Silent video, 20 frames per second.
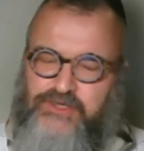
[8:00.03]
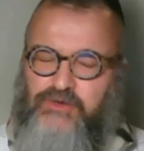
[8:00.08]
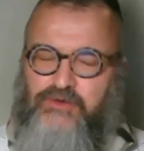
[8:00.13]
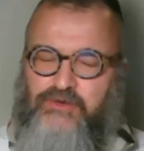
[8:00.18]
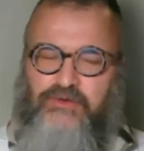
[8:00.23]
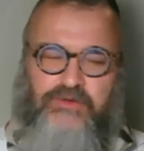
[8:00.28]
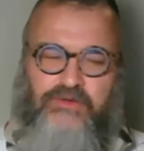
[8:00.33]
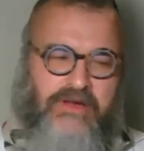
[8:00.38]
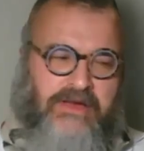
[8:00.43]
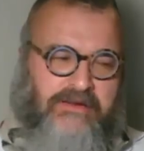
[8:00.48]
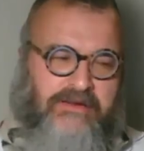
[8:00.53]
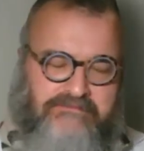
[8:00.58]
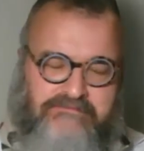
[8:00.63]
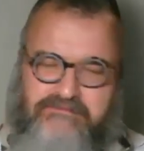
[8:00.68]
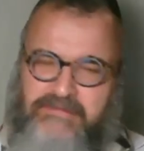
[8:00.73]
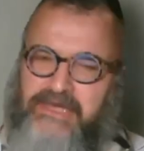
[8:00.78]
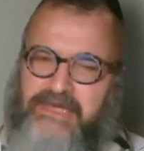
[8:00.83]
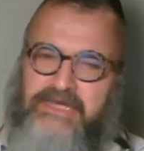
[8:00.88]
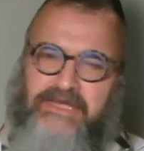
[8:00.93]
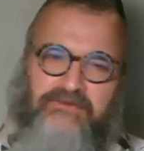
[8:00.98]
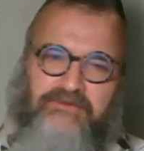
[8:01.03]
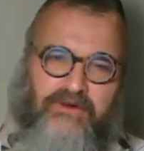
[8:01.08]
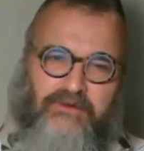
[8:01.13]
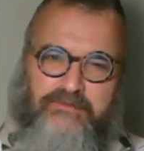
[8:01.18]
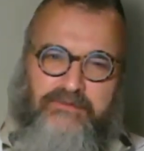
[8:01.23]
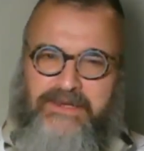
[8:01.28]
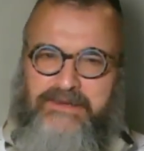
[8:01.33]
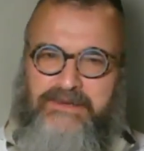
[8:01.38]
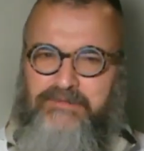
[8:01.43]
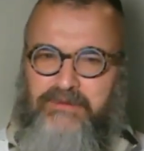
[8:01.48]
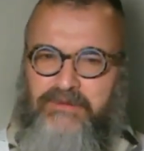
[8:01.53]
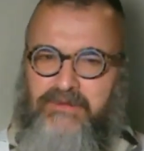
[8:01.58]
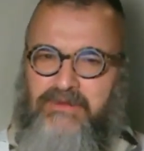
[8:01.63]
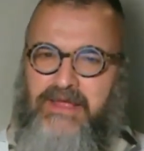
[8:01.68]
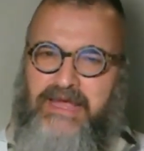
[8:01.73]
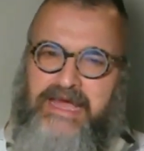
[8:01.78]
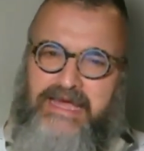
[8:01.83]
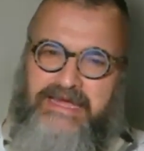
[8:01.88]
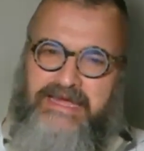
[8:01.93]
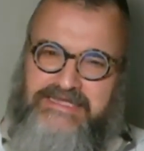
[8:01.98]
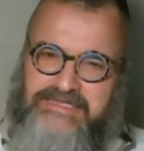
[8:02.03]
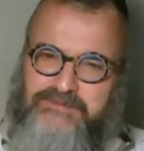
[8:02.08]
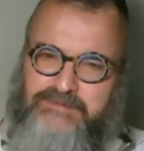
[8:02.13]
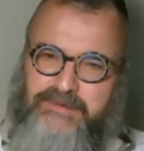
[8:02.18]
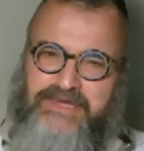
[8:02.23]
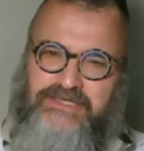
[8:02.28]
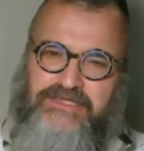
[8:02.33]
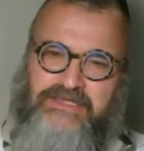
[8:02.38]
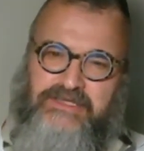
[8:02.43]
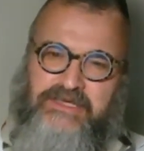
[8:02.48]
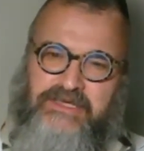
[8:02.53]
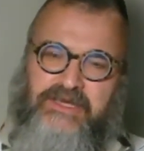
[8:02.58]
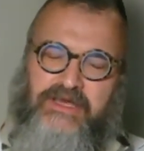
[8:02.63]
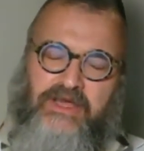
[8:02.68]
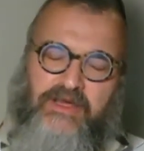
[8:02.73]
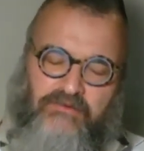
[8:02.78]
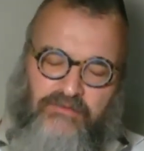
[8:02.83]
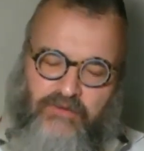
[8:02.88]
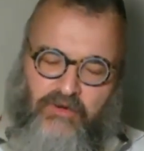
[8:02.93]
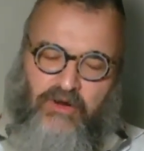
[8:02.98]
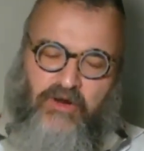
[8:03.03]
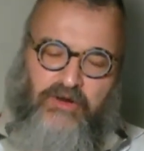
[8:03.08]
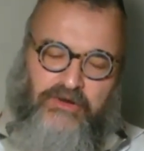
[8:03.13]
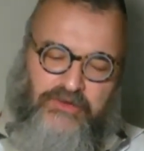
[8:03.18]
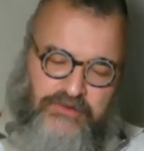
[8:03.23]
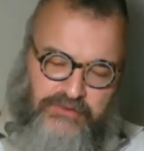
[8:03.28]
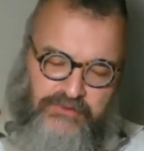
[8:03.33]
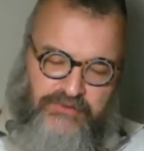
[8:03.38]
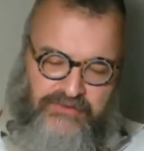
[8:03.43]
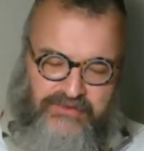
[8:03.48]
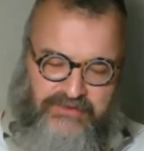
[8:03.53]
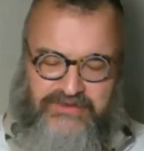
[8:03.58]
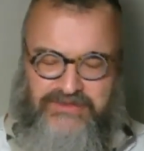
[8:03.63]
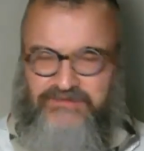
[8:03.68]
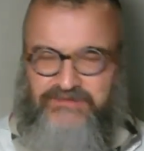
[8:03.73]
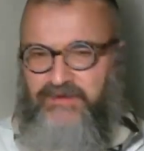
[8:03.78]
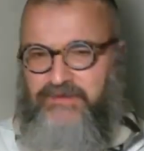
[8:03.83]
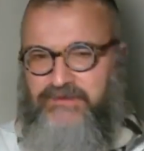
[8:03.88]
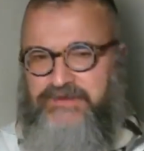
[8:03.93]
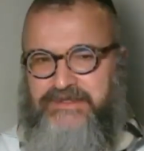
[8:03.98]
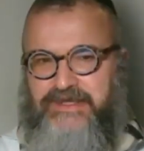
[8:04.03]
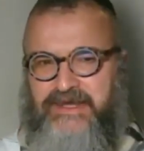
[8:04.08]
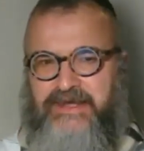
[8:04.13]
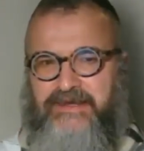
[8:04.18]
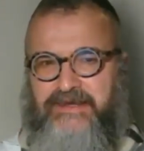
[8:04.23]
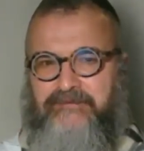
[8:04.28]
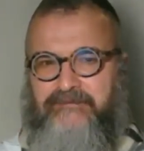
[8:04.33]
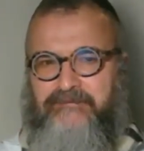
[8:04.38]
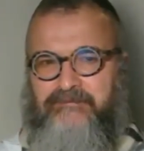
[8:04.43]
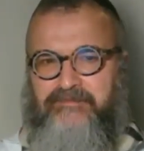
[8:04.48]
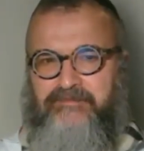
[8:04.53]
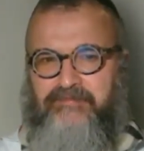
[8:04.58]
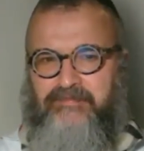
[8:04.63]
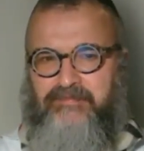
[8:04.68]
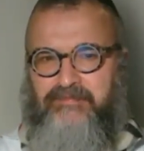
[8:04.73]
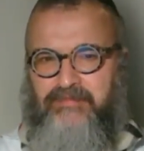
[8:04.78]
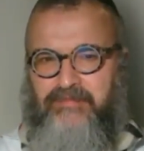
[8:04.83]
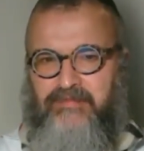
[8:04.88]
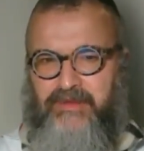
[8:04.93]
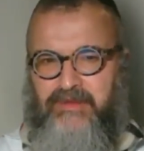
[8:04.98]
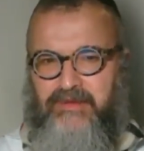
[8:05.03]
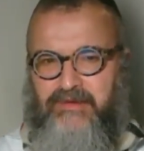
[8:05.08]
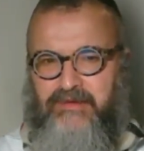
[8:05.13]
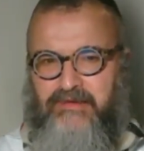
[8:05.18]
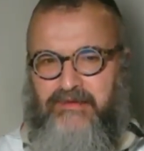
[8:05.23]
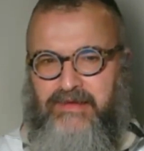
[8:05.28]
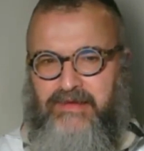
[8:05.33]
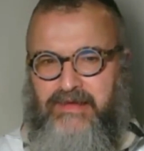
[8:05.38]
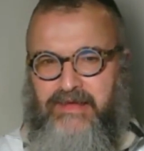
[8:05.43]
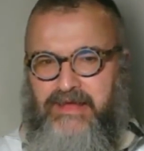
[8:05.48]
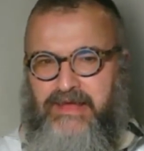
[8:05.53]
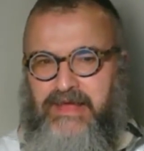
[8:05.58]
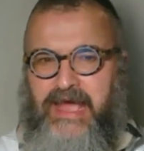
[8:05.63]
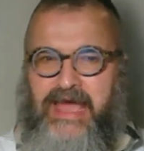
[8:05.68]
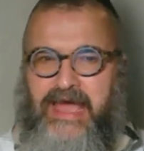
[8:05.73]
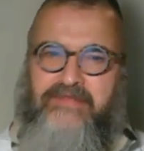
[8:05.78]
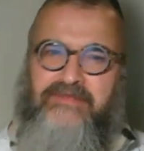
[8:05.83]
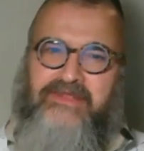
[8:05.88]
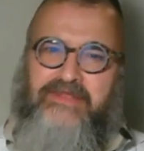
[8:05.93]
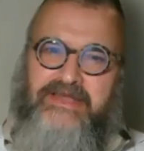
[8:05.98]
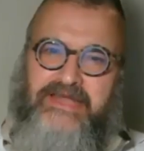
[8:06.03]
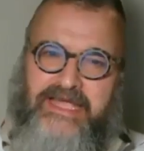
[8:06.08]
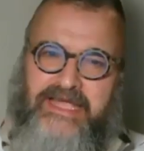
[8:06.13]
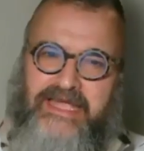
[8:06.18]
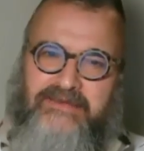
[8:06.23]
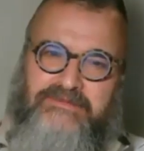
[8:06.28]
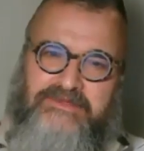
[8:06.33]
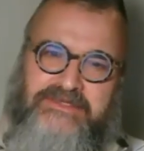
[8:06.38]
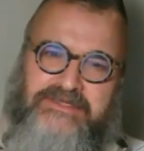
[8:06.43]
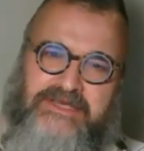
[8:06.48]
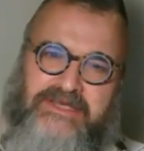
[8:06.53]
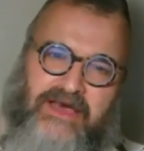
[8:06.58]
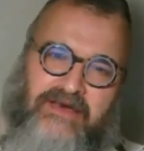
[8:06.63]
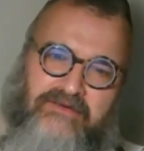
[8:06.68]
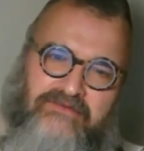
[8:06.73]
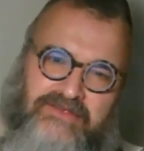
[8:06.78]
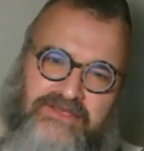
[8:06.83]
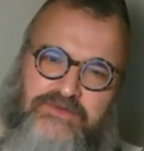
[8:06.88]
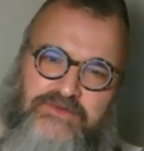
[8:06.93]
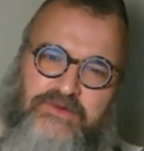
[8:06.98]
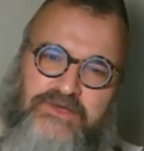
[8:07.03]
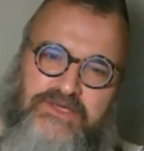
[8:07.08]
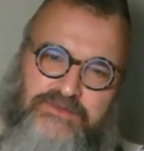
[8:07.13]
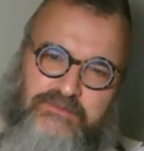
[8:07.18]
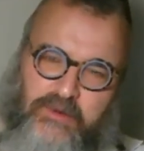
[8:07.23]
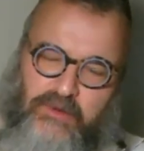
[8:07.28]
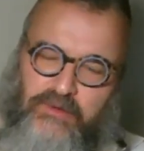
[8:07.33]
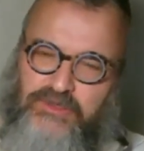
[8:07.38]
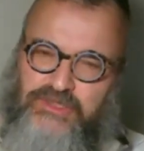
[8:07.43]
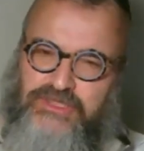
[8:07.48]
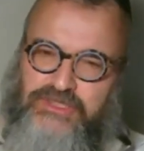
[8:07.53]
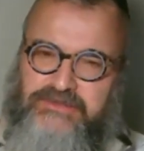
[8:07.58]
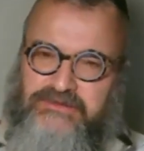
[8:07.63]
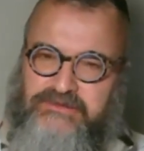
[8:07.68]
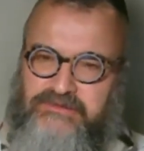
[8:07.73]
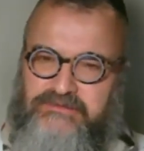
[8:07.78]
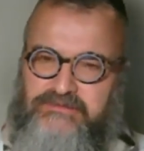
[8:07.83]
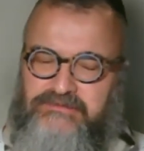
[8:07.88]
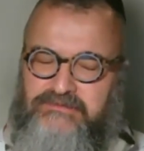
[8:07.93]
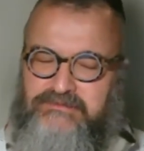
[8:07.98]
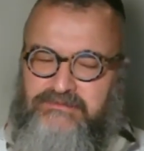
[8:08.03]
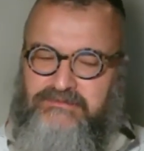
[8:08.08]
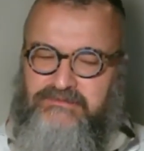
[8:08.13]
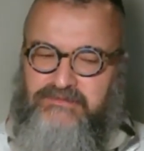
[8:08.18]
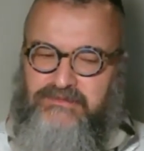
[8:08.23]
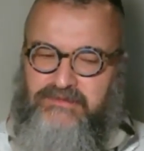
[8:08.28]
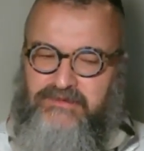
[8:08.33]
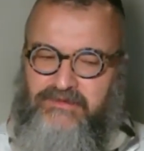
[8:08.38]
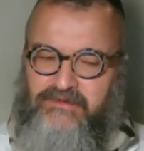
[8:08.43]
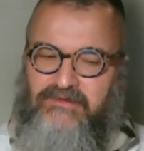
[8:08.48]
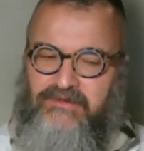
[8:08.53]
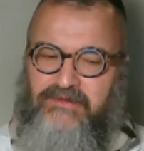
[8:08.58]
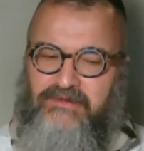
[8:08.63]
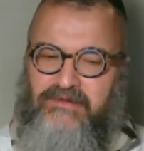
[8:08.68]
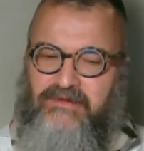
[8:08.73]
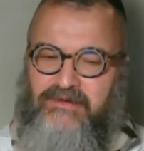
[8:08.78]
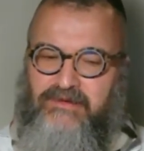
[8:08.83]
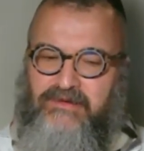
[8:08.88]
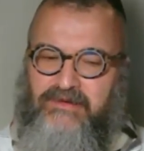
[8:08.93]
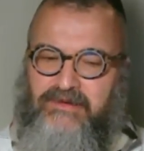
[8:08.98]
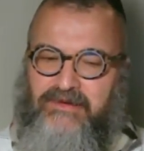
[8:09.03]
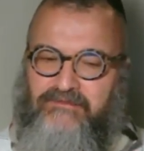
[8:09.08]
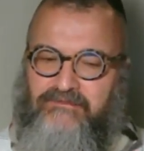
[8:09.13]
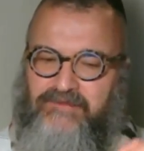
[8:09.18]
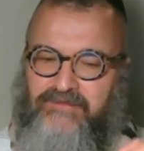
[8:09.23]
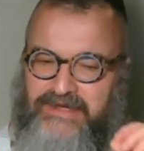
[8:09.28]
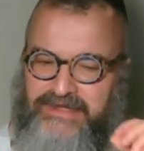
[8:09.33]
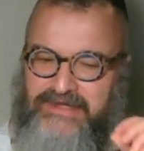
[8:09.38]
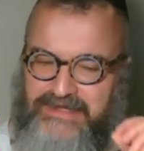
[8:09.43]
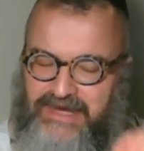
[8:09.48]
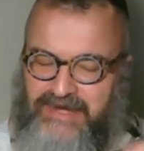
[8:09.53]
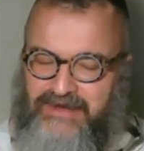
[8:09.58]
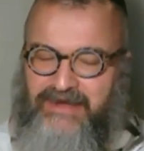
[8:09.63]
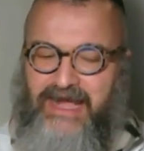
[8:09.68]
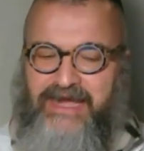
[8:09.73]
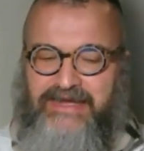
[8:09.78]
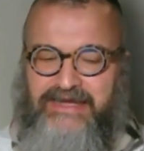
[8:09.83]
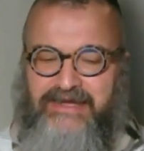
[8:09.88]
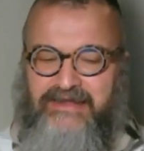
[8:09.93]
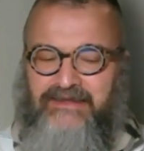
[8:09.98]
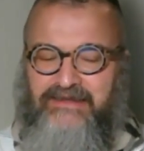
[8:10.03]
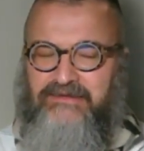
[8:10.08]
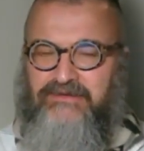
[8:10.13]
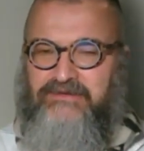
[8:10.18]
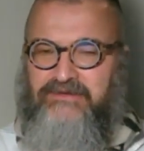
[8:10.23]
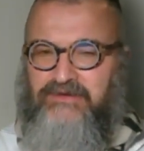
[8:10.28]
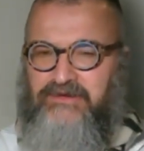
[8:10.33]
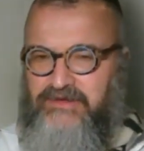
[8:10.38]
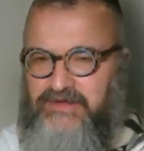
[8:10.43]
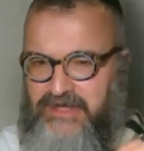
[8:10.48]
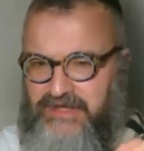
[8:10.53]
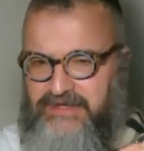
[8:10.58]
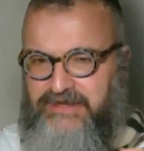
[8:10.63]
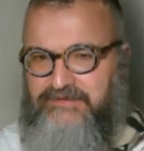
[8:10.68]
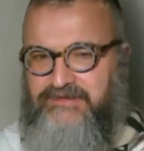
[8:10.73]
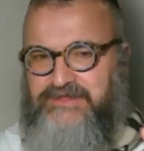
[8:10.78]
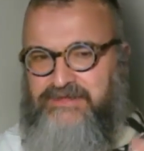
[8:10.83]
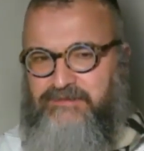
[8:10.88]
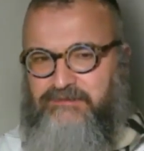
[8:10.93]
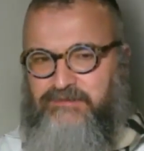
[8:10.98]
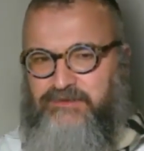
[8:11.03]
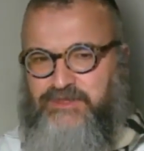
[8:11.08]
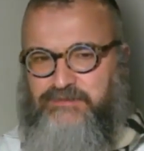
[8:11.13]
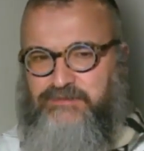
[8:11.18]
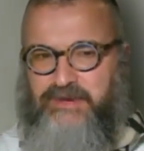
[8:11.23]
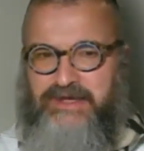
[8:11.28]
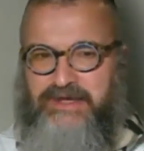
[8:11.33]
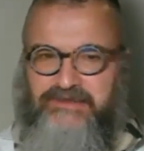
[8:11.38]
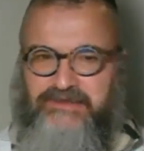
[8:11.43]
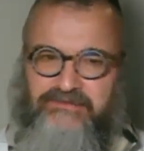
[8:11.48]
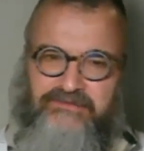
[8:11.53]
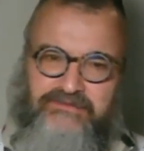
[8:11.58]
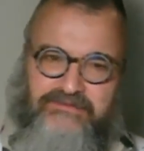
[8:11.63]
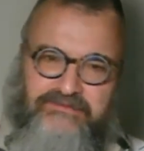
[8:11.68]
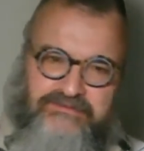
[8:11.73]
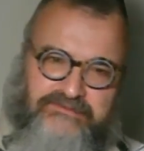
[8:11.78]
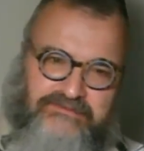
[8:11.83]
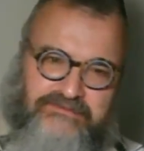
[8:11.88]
so many of our people, and especially for our youth to this very day. And the names of this week's portion by Akel can give us some perspective.